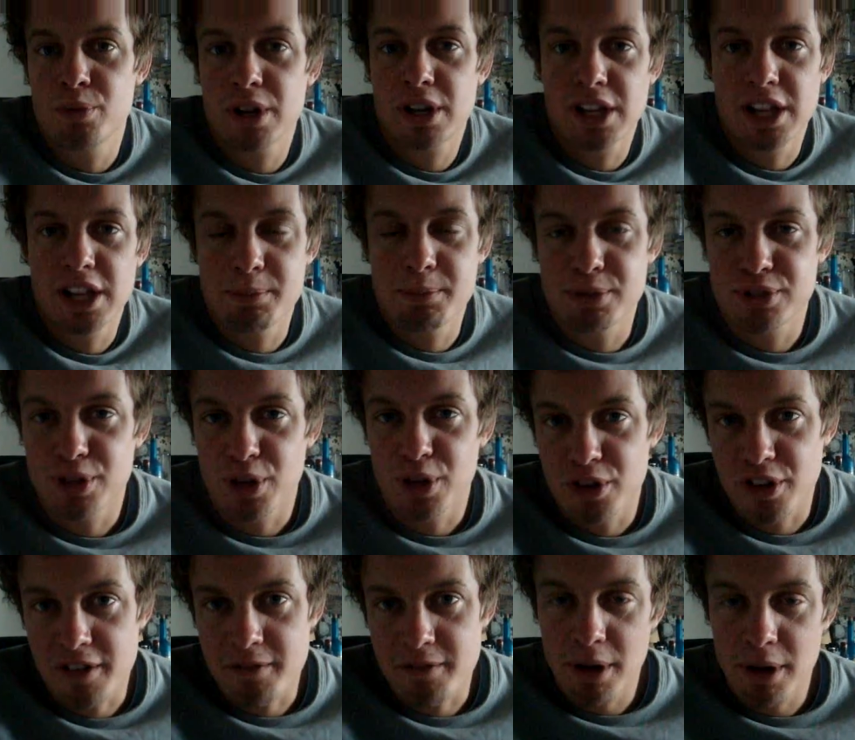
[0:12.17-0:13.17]
weekly
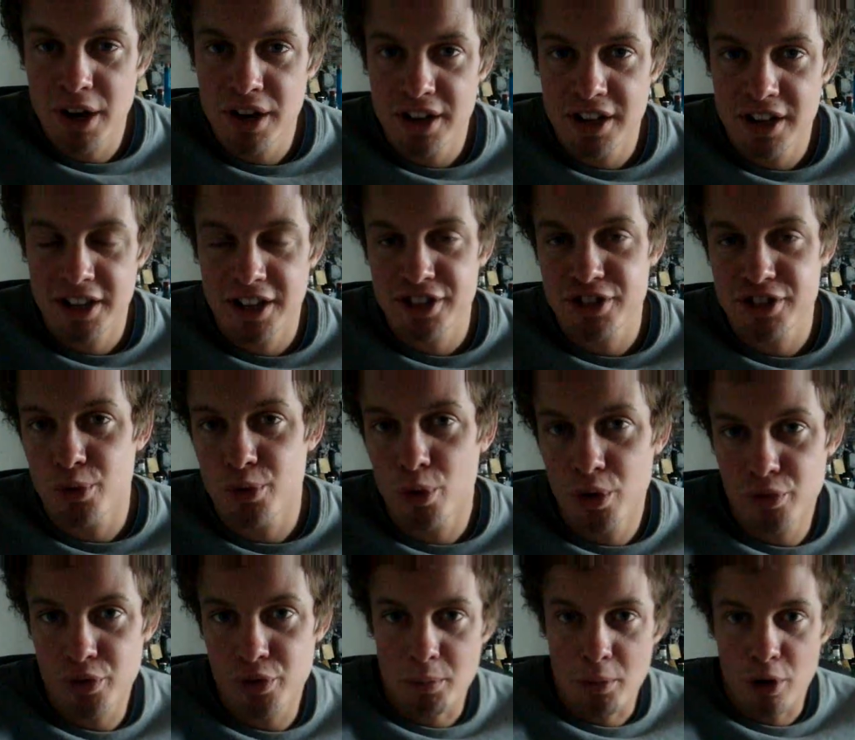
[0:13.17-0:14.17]
episode of Monday Night
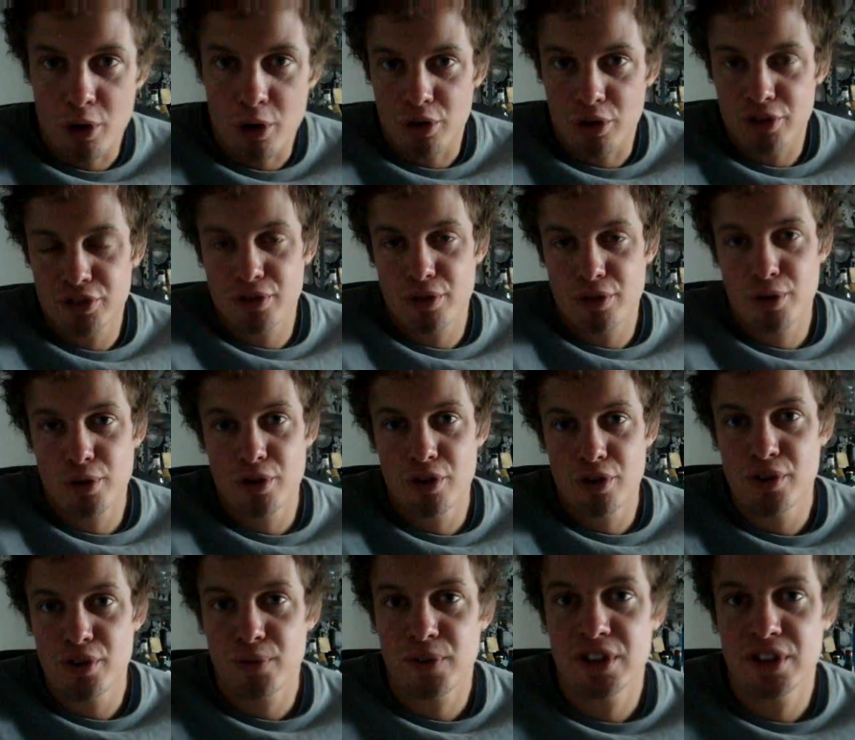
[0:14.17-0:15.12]
Raw from August 3rd,